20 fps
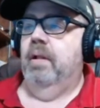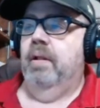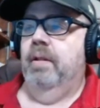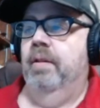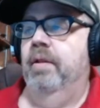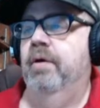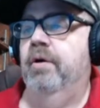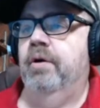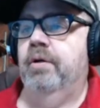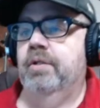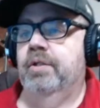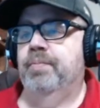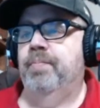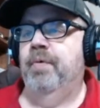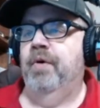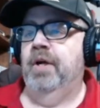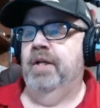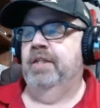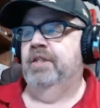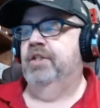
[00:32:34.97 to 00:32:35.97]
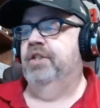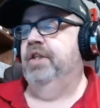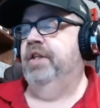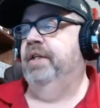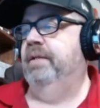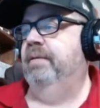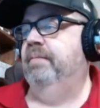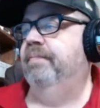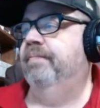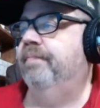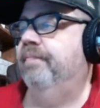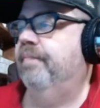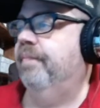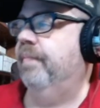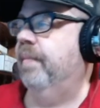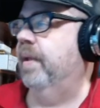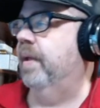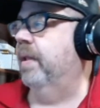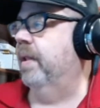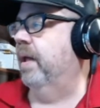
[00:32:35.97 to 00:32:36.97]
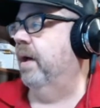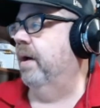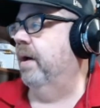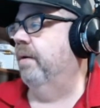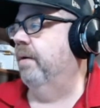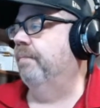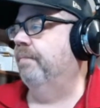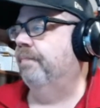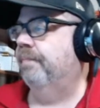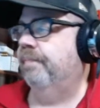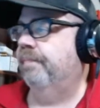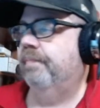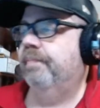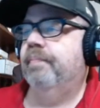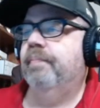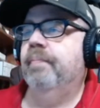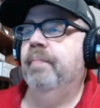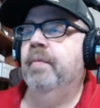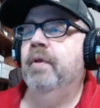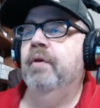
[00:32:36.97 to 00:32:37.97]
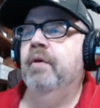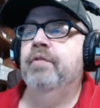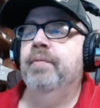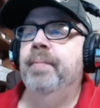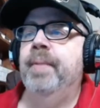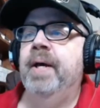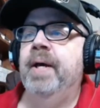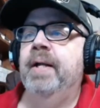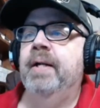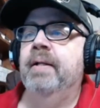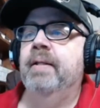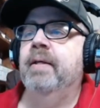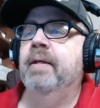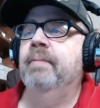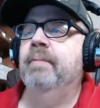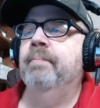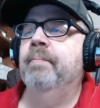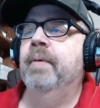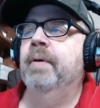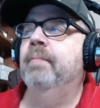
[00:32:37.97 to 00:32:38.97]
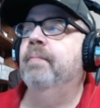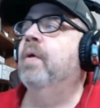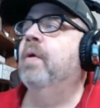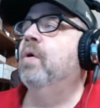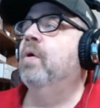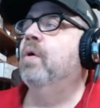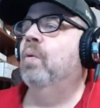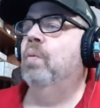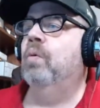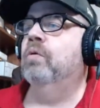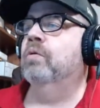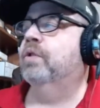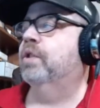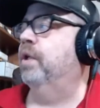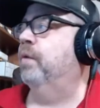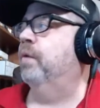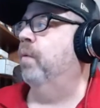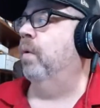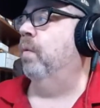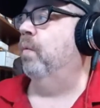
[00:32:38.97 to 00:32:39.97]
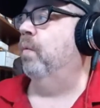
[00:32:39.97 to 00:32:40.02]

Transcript: spreadsheet and I'll do some editing. But we'll see what